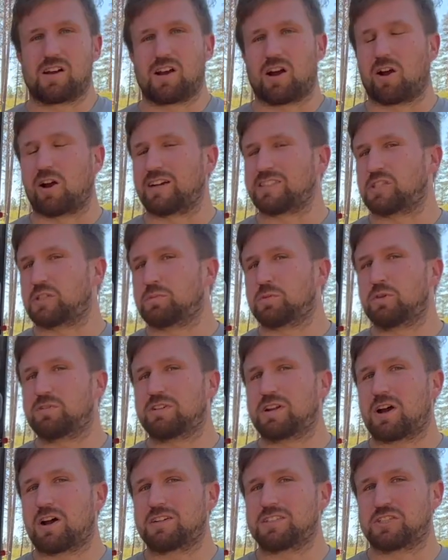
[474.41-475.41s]
All right, so
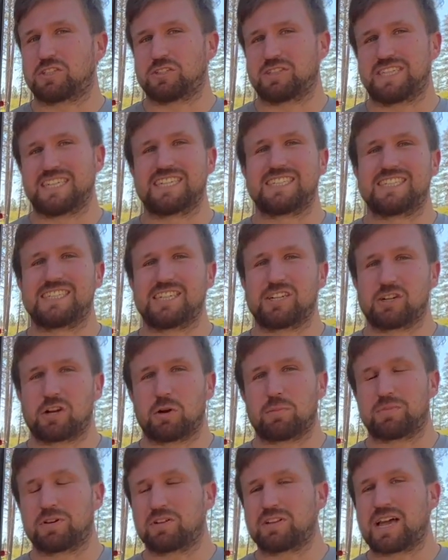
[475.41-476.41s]
moving on to the interior
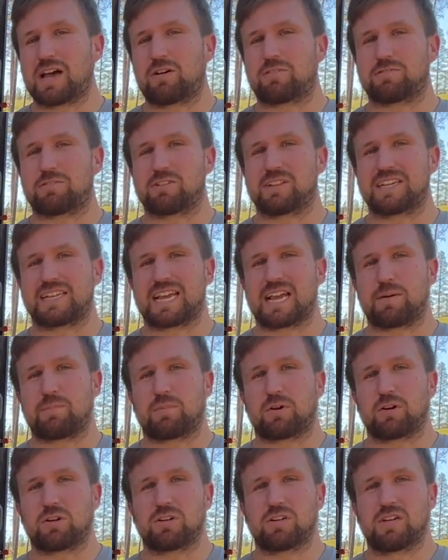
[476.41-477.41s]
build out for the
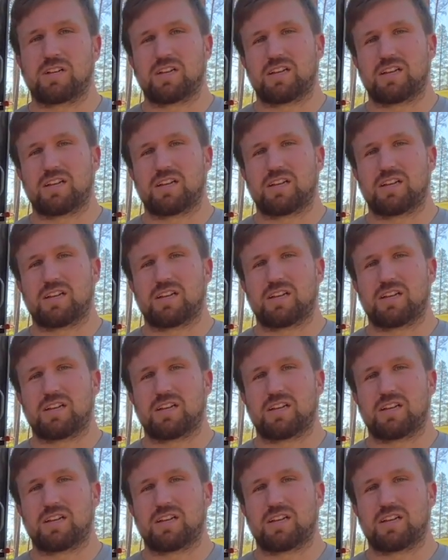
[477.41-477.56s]
camper.